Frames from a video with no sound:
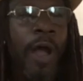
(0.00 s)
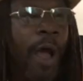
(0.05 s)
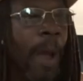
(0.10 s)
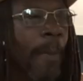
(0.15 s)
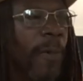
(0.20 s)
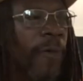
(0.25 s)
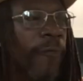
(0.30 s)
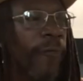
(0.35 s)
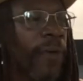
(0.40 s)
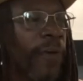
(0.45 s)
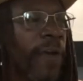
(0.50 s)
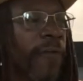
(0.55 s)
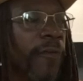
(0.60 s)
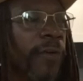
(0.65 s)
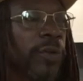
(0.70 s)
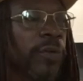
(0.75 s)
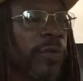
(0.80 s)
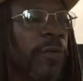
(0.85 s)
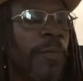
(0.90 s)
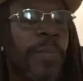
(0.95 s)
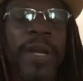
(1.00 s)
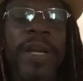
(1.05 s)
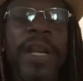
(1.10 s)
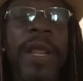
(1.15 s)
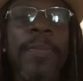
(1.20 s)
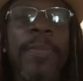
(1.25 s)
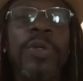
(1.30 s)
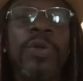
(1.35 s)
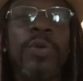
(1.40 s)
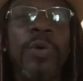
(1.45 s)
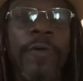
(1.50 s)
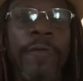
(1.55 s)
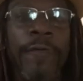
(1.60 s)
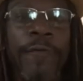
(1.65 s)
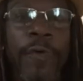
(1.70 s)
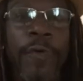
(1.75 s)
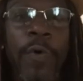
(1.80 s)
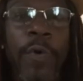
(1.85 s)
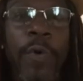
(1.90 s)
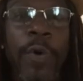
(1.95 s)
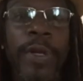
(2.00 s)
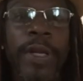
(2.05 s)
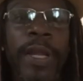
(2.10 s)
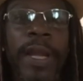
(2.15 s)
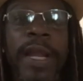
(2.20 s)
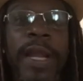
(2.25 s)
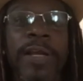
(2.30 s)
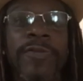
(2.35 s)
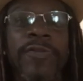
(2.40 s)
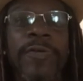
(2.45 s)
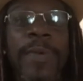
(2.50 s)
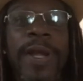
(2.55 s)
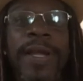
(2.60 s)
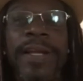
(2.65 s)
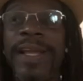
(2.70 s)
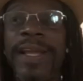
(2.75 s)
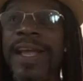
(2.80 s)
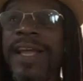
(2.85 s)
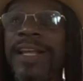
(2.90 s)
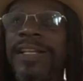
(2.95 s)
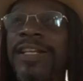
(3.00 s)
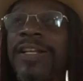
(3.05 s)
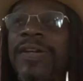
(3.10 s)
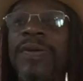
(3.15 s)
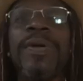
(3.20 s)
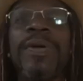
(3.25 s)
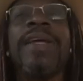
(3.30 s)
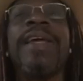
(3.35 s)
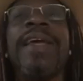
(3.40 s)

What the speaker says: I'm in favor to being able to afford gas when my gas needle